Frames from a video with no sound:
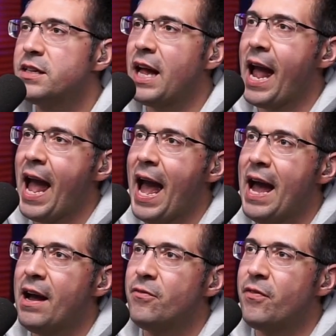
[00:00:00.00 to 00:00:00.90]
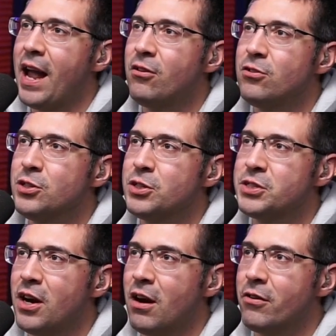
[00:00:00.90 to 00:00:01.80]
They have Allen
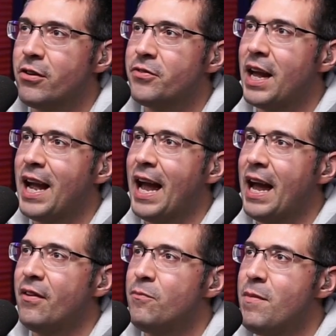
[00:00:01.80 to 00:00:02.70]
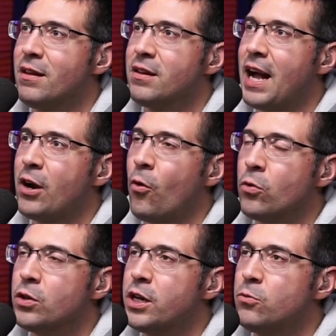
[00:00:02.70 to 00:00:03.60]
Lazard. They have Malachi
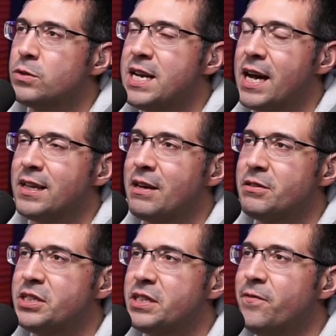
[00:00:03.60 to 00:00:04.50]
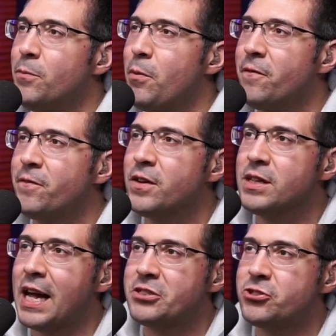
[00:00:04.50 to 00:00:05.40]
Corley, who was not allowed to see the football
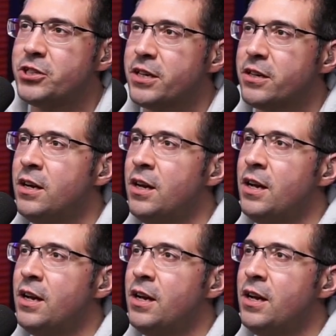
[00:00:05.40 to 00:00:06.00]
field last year.